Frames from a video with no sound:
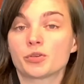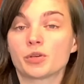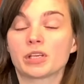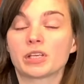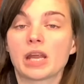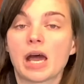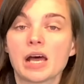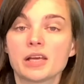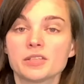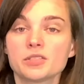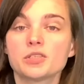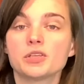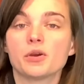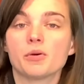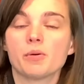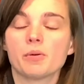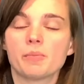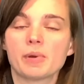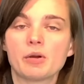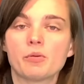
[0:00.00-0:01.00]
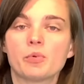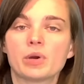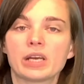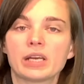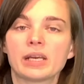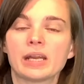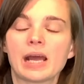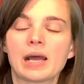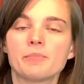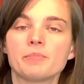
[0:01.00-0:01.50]
Ignacio about what had
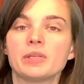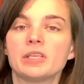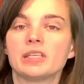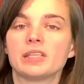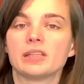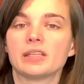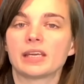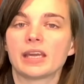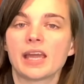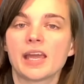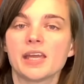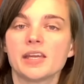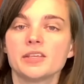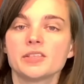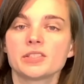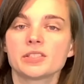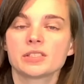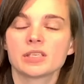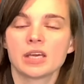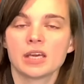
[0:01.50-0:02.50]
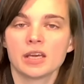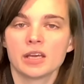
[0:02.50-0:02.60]
happened in the case,